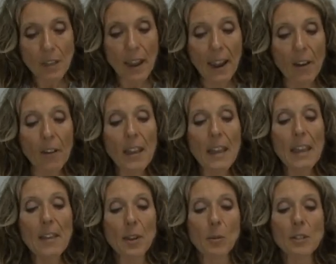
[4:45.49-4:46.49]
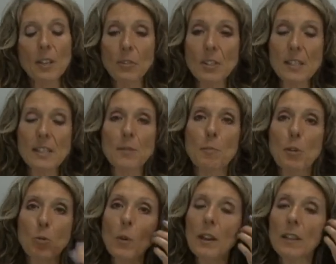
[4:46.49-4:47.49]
Now, there were differences
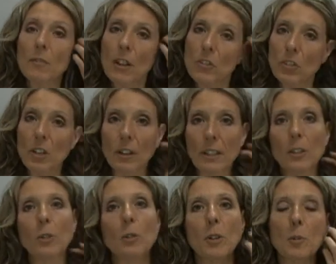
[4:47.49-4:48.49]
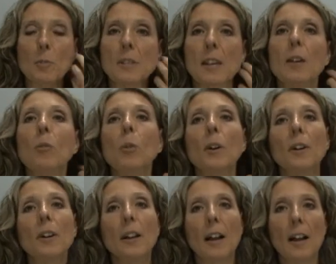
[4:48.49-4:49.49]
between the vegetarian groups that
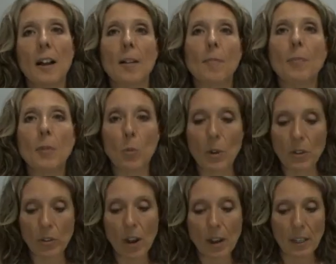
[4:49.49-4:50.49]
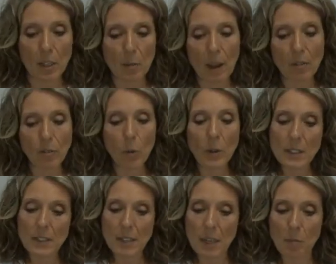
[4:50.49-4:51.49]
were um, worth talking about. For
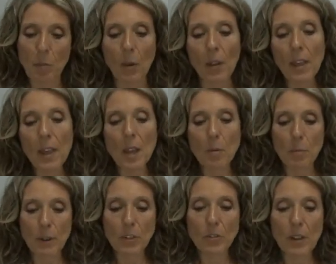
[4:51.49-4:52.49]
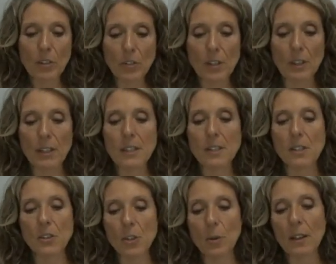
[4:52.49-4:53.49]
example, British vegetarians
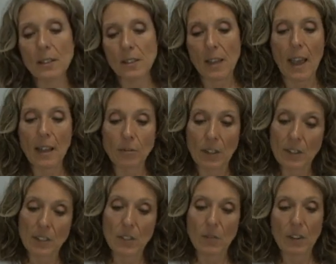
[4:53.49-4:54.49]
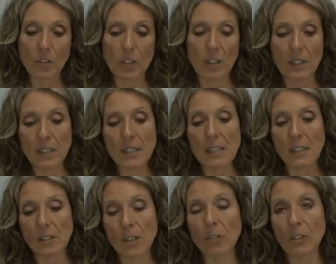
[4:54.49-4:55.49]
and U.S. Adventist vegetarians
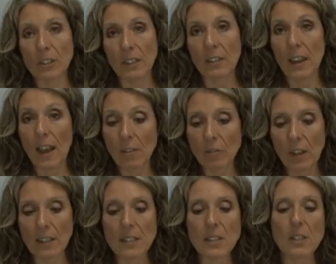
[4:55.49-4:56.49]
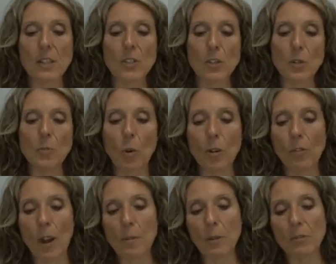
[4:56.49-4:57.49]
eat differently. The Adventists consume more
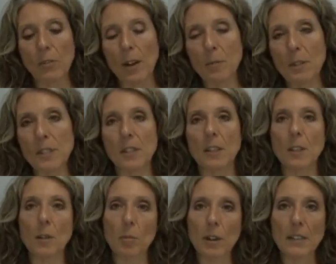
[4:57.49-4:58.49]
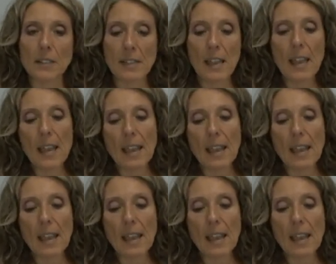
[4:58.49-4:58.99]
fiber and vitamin C than the Brits.